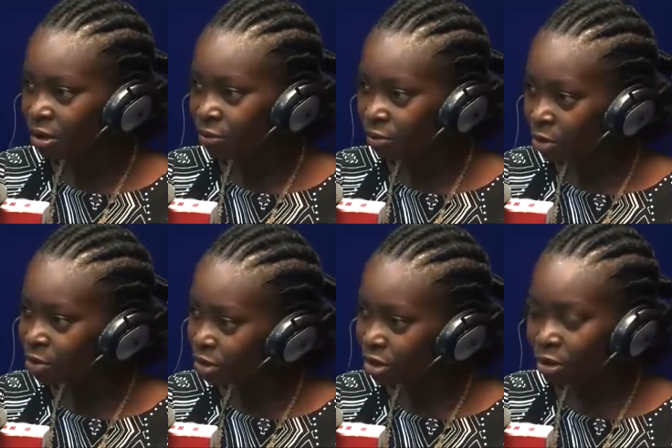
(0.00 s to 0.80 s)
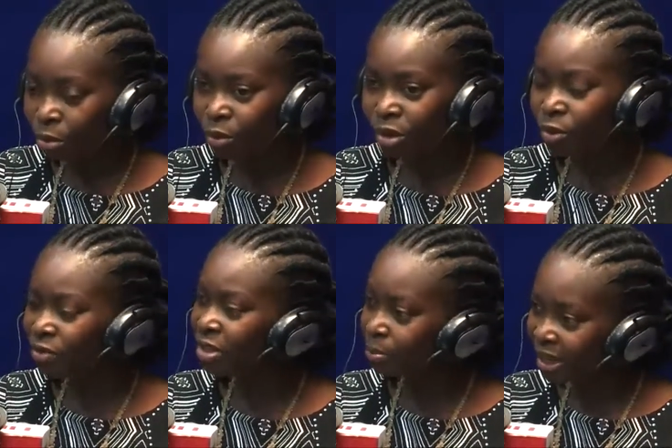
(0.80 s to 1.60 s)
From crude oil,
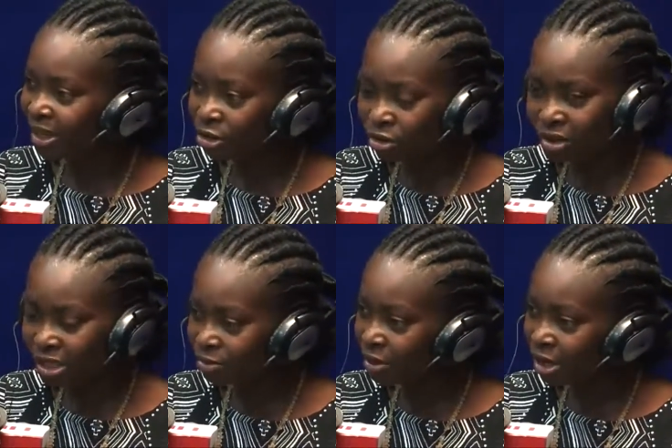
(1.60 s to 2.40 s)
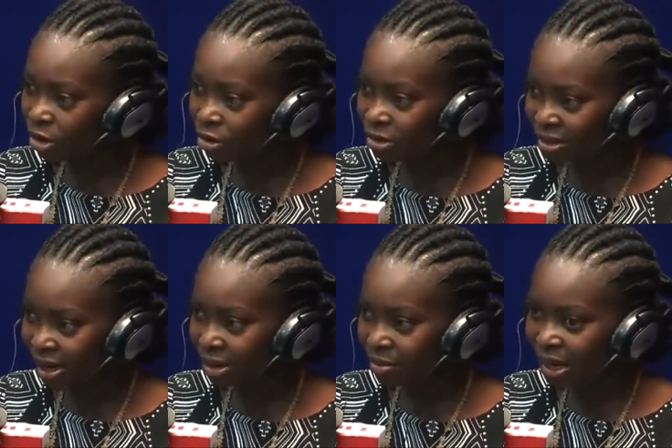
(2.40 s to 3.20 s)
we've depended on this for a long
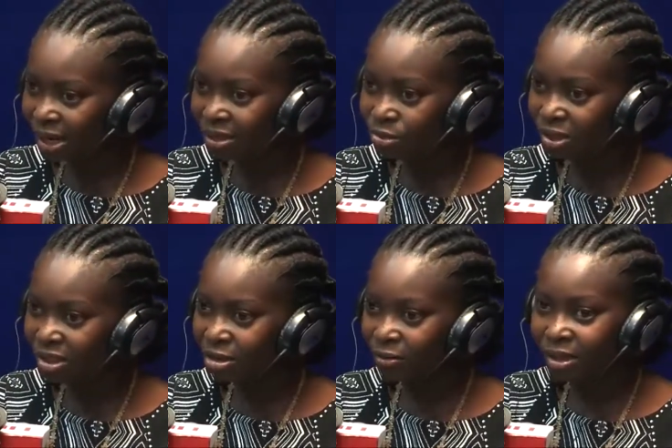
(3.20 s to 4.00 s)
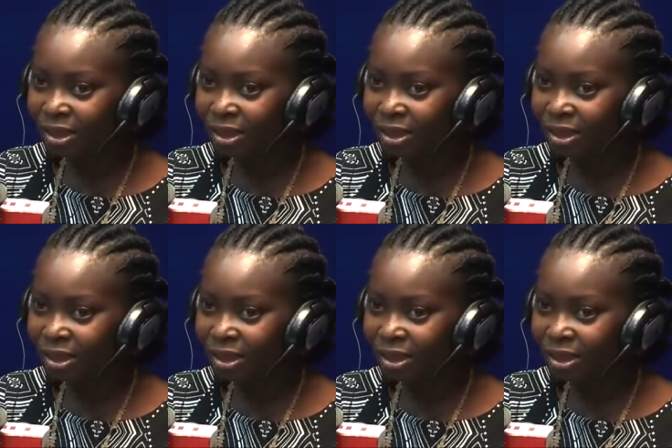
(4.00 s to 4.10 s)
time, and we discovered